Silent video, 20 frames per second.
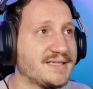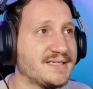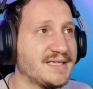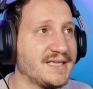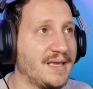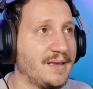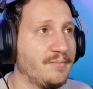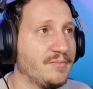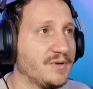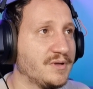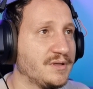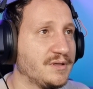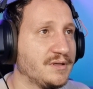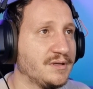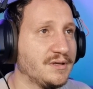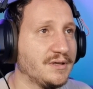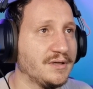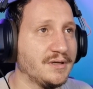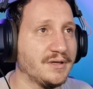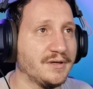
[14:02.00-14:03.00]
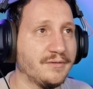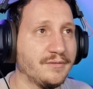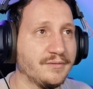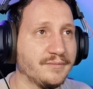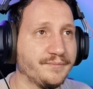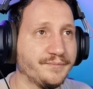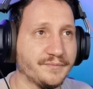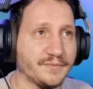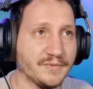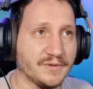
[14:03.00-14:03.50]
same
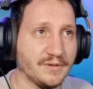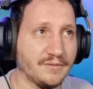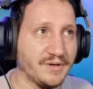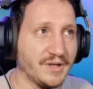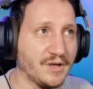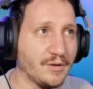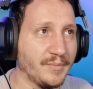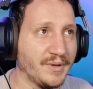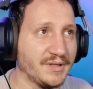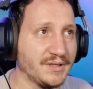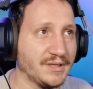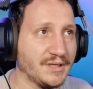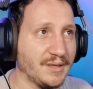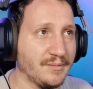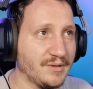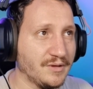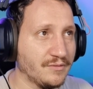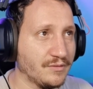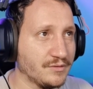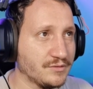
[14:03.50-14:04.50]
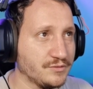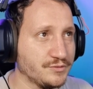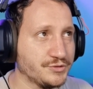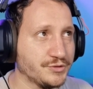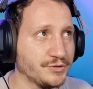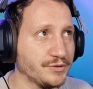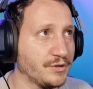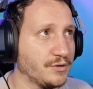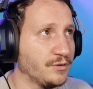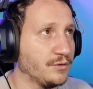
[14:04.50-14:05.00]
recommended gaming
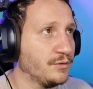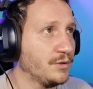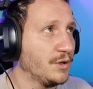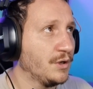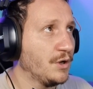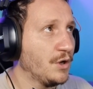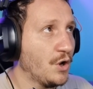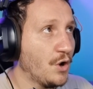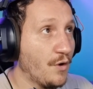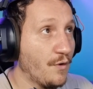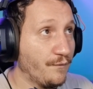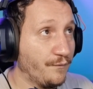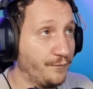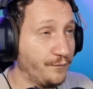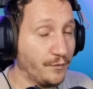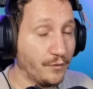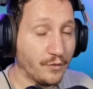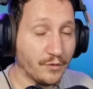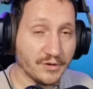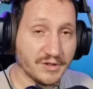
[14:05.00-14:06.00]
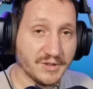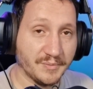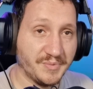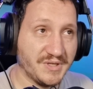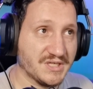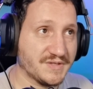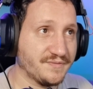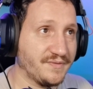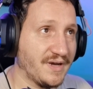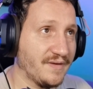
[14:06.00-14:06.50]
resolution go for the
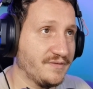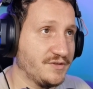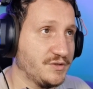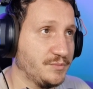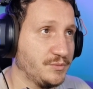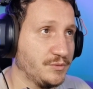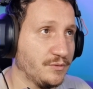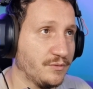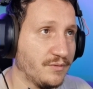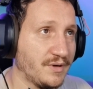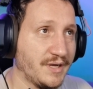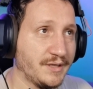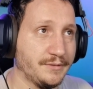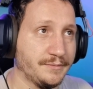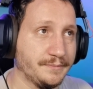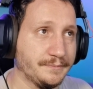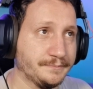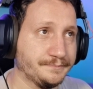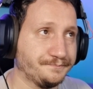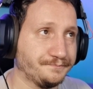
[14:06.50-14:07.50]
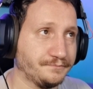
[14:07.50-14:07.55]
PS5 GPU. All right.